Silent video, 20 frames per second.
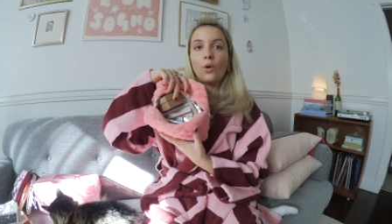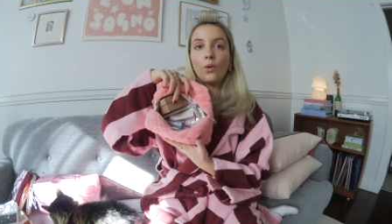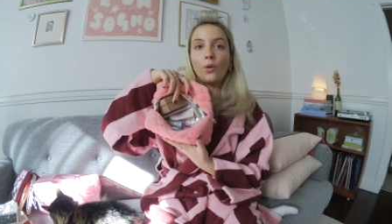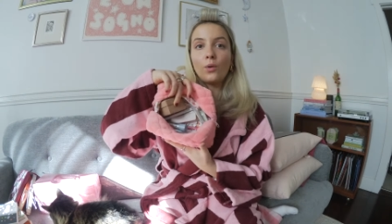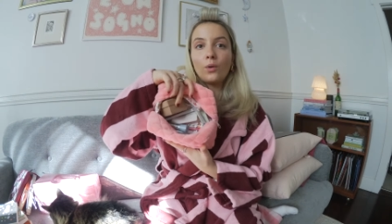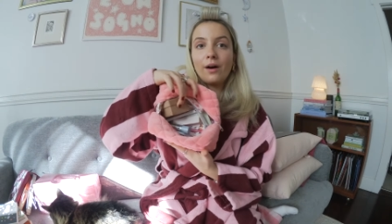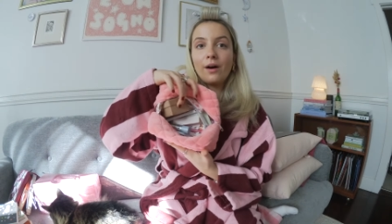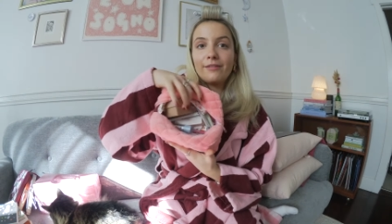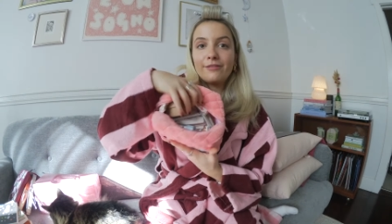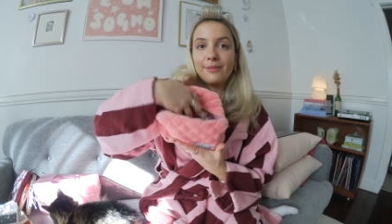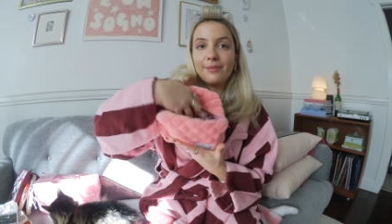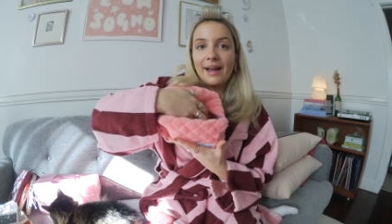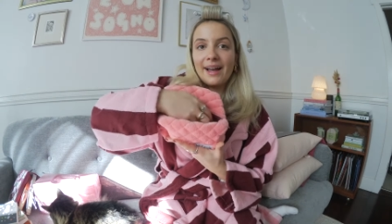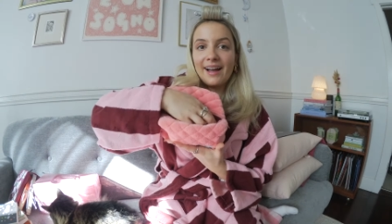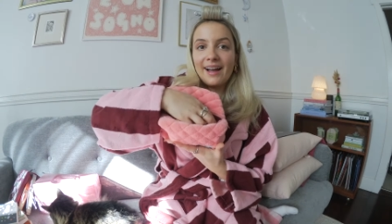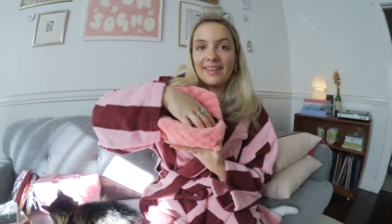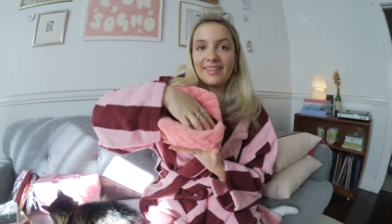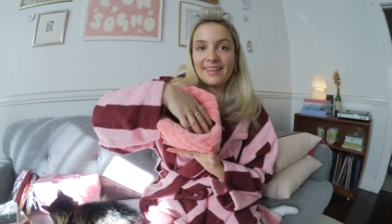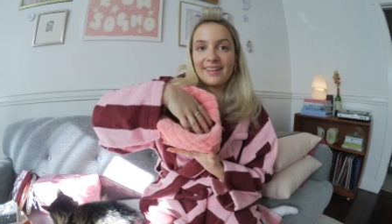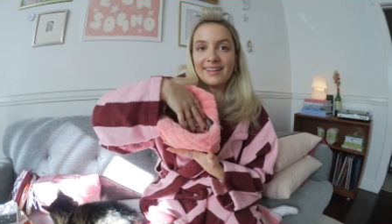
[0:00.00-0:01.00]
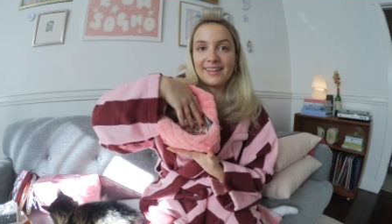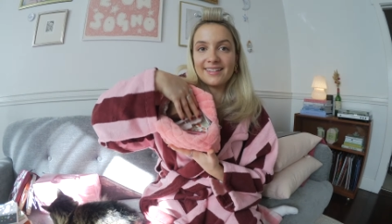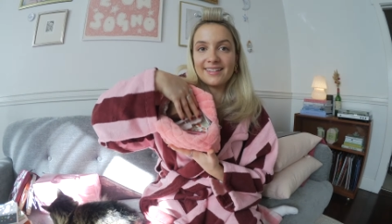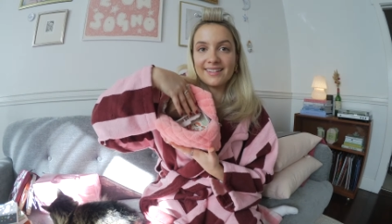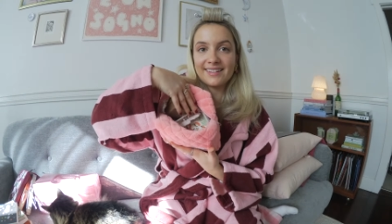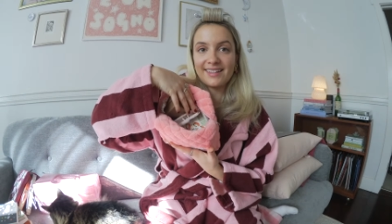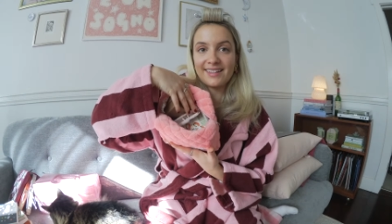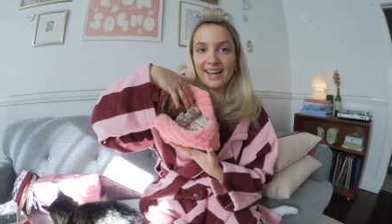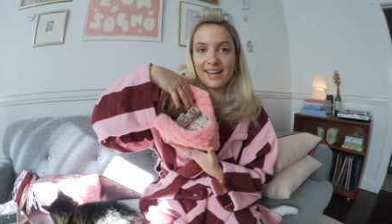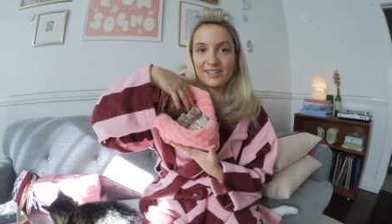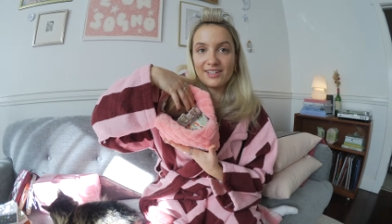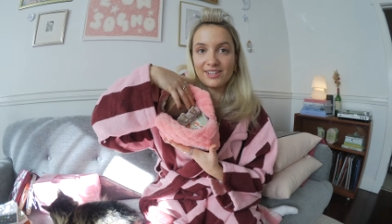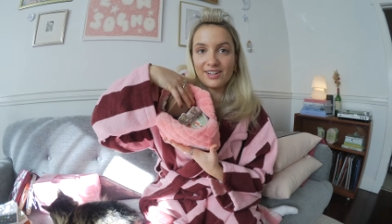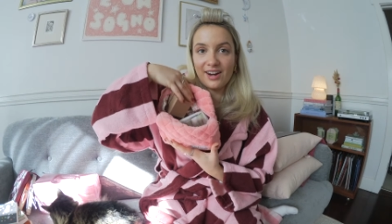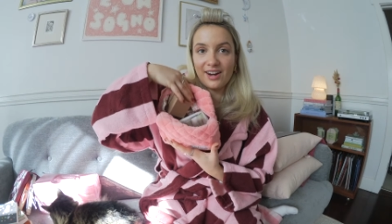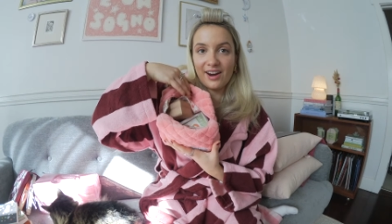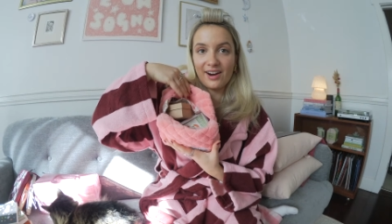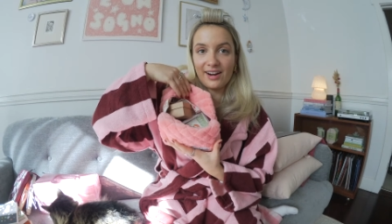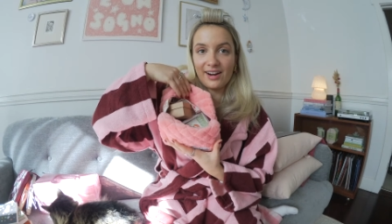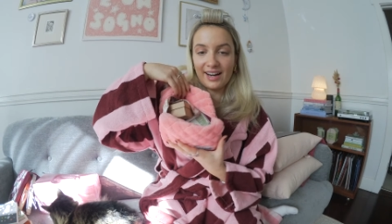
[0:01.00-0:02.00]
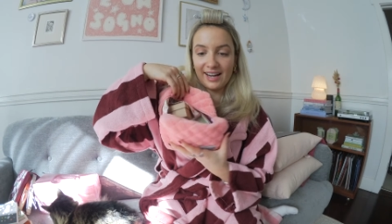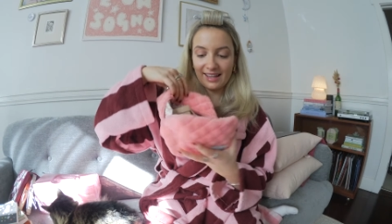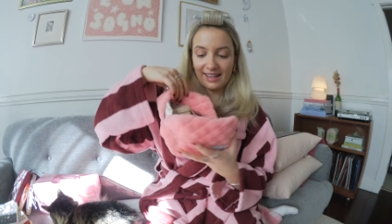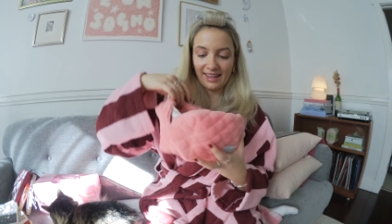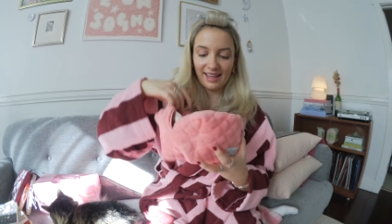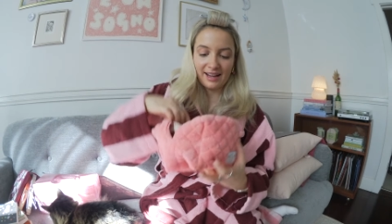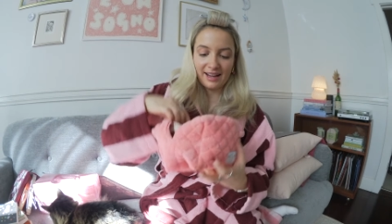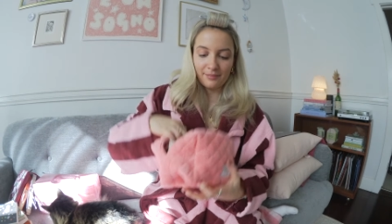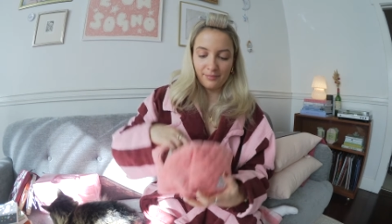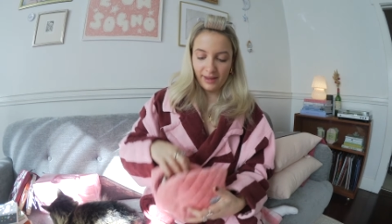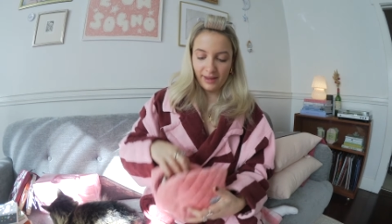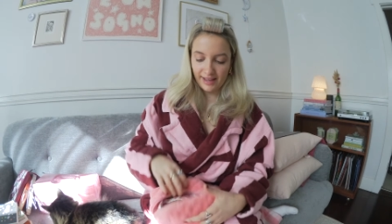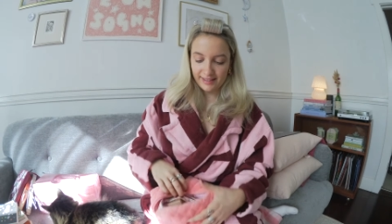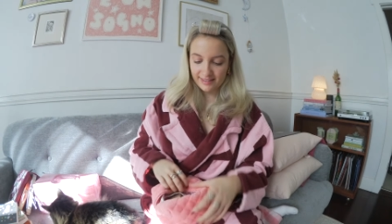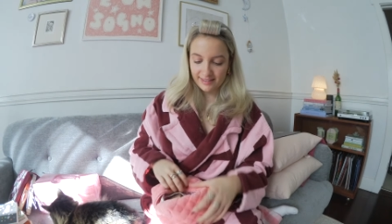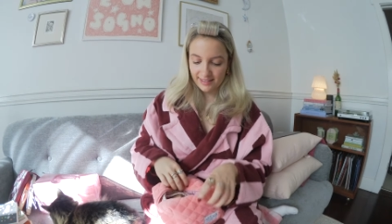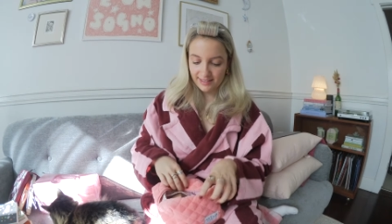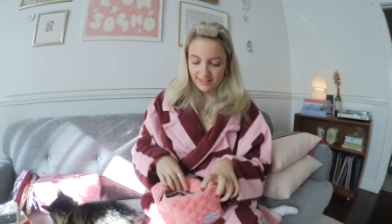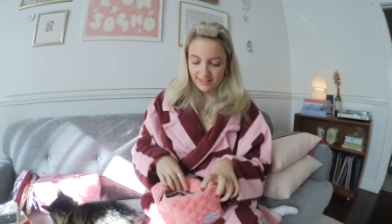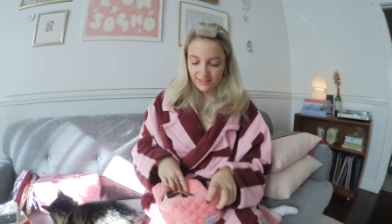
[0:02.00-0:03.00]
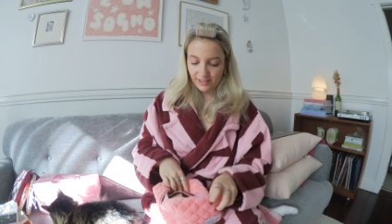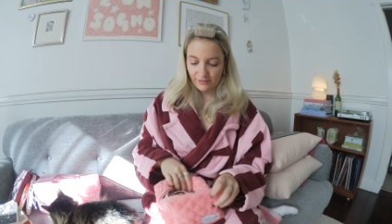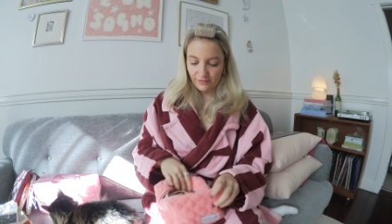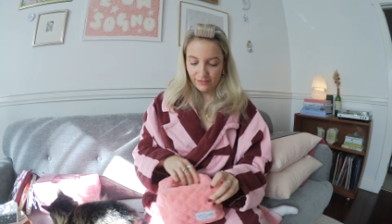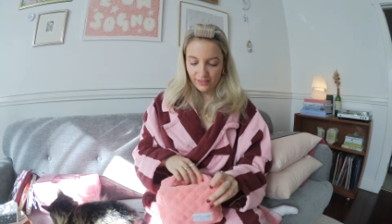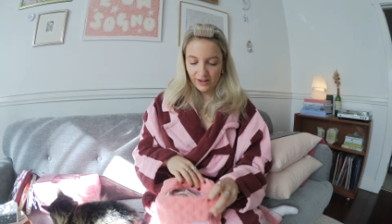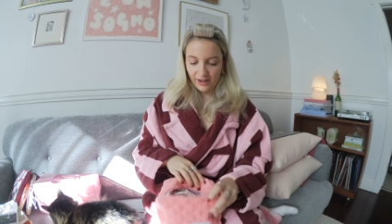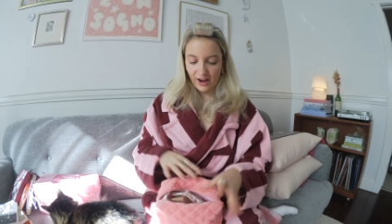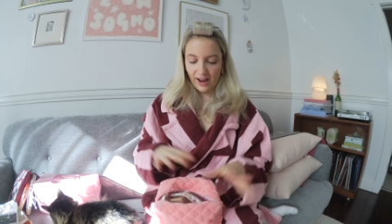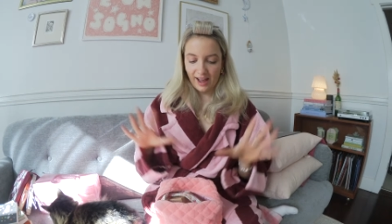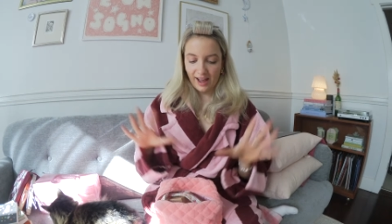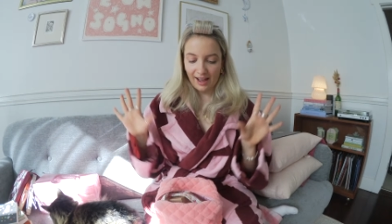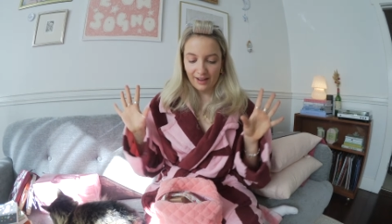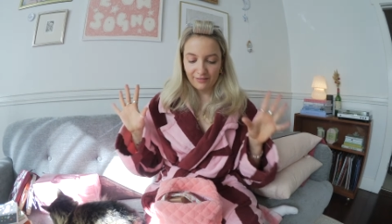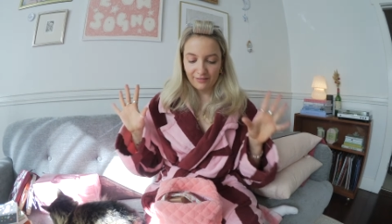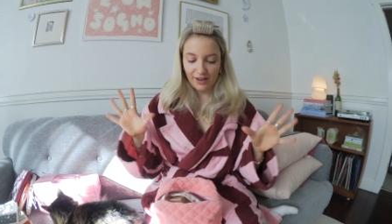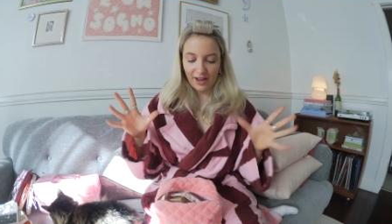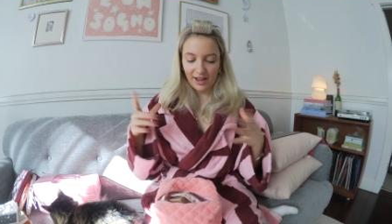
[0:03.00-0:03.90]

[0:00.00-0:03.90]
All of my other stationery like pens and stuff that I have,